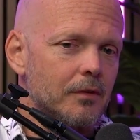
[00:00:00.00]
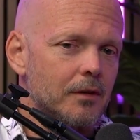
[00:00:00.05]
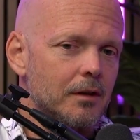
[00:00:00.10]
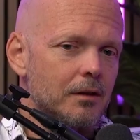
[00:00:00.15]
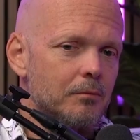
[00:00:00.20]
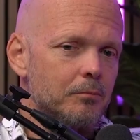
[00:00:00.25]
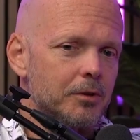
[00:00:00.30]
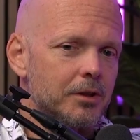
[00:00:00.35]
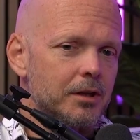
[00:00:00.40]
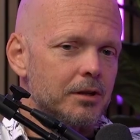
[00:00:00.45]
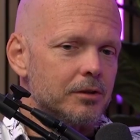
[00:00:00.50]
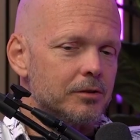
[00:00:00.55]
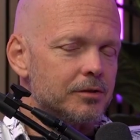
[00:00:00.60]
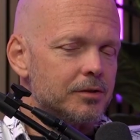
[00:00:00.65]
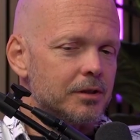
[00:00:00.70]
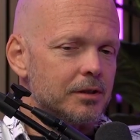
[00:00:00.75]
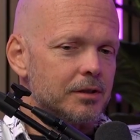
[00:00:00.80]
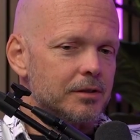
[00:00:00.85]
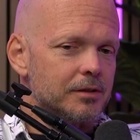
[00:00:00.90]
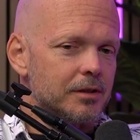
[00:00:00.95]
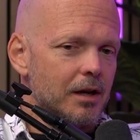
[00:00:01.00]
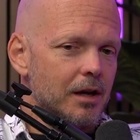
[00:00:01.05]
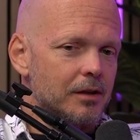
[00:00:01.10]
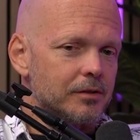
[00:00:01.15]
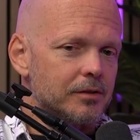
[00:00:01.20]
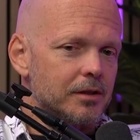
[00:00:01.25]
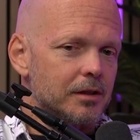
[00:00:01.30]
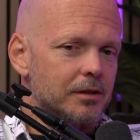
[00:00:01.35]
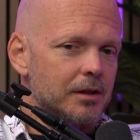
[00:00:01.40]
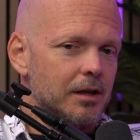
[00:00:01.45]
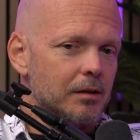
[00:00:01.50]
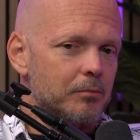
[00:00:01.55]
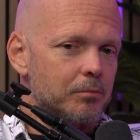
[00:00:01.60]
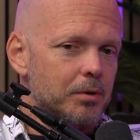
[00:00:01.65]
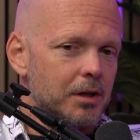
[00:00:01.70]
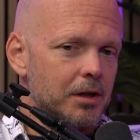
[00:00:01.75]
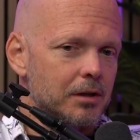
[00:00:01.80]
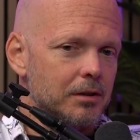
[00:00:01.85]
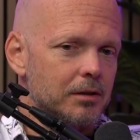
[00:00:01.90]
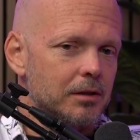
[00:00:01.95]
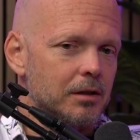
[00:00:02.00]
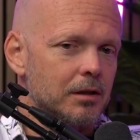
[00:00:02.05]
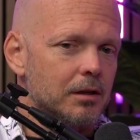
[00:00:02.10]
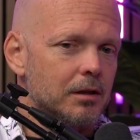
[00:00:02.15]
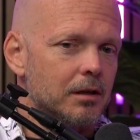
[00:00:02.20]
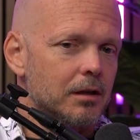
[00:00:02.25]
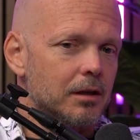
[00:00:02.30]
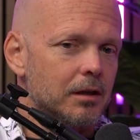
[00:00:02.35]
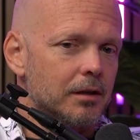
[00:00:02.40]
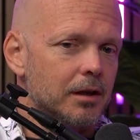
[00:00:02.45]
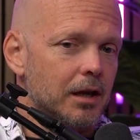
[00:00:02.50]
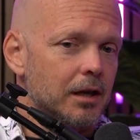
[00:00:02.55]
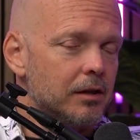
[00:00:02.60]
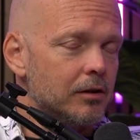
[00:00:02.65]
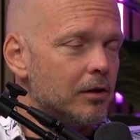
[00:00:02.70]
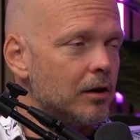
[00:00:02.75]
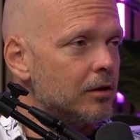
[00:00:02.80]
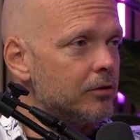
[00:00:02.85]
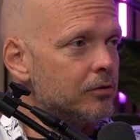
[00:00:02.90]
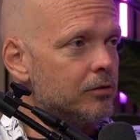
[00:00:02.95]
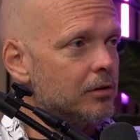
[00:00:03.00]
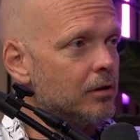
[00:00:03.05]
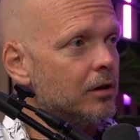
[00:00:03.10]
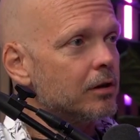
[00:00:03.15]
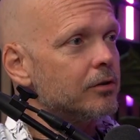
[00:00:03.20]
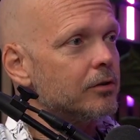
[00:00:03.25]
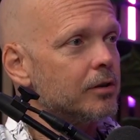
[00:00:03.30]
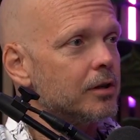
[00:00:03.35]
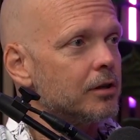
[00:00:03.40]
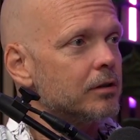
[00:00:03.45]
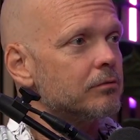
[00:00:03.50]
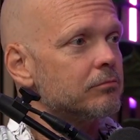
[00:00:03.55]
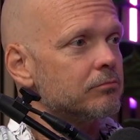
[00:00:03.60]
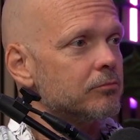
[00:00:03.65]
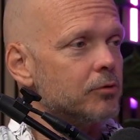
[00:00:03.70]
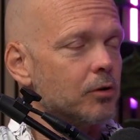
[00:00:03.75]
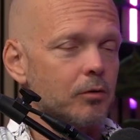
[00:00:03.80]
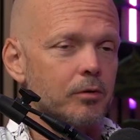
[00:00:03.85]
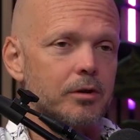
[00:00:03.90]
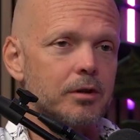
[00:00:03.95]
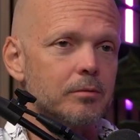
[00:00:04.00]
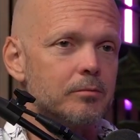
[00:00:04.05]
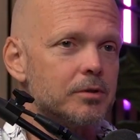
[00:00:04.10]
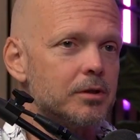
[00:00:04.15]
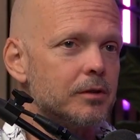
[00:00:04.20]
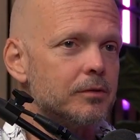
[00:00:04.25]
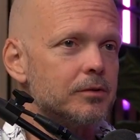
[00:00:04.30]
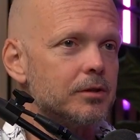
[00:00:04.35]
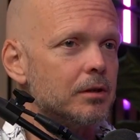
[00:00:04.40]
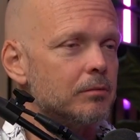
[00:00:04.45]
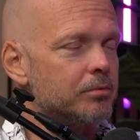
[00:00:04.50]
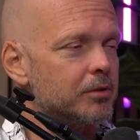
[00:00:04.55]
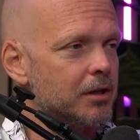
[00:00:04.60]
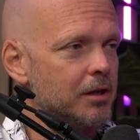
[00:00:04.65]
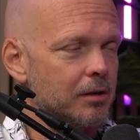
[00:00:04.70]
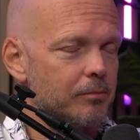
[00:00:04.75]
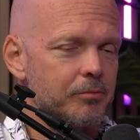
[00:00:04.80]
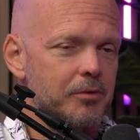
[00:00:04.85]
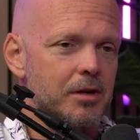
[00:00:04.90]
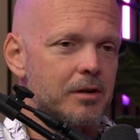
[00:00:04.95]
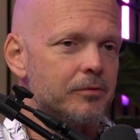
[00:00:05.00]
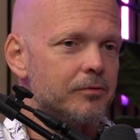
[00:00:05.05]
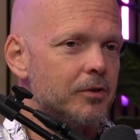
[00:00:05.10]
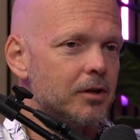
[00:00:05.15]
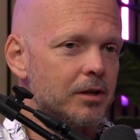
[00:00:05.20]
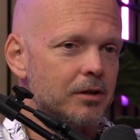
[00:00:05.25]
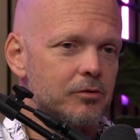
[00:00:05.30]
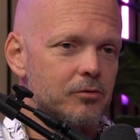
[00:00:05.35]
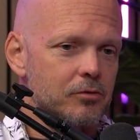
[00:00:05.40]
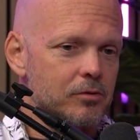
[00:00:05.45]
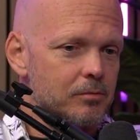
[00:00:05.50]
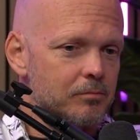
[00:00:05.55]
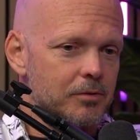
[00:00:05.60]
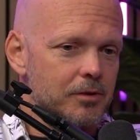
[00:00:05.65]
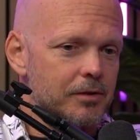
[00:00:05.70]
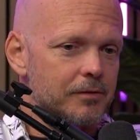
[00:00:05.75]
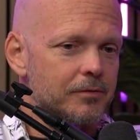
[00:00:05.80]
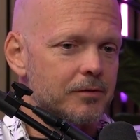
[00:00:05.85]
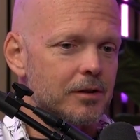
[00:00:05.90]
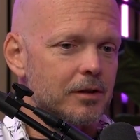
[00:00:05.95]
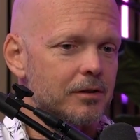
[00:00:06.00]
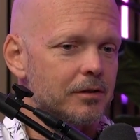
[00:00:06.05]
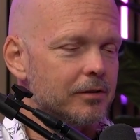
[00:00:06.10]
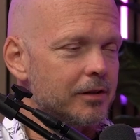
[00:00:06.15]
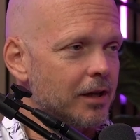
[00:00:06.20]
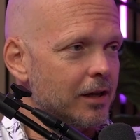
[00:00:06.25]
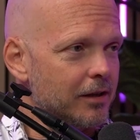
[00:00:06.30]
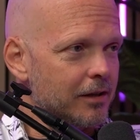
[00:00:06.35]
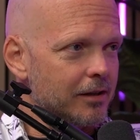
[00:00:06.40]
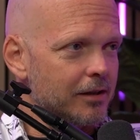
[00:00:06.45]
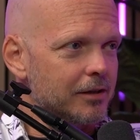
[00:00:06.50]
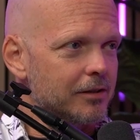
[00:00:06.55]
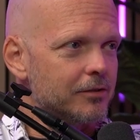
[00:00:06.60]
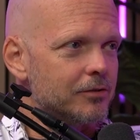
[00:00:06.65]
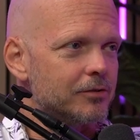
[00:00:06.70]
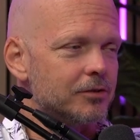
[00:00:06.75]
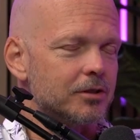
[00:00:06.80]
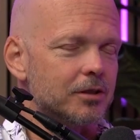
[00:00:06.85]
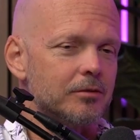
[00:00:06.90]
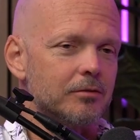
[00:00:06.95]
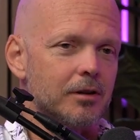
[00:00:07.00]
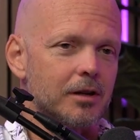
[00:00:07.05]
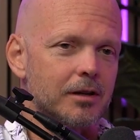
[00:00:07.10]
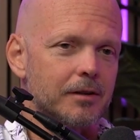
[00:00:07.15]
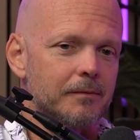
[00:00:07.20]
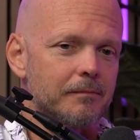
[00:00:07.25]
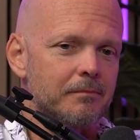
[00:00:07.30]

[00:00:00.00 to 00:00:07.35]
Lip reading: But then you see these guys like Dan Pena, and you could argue they're growing themselves up. Get up there, fucking do it, motherfucker. That kind of energy, right?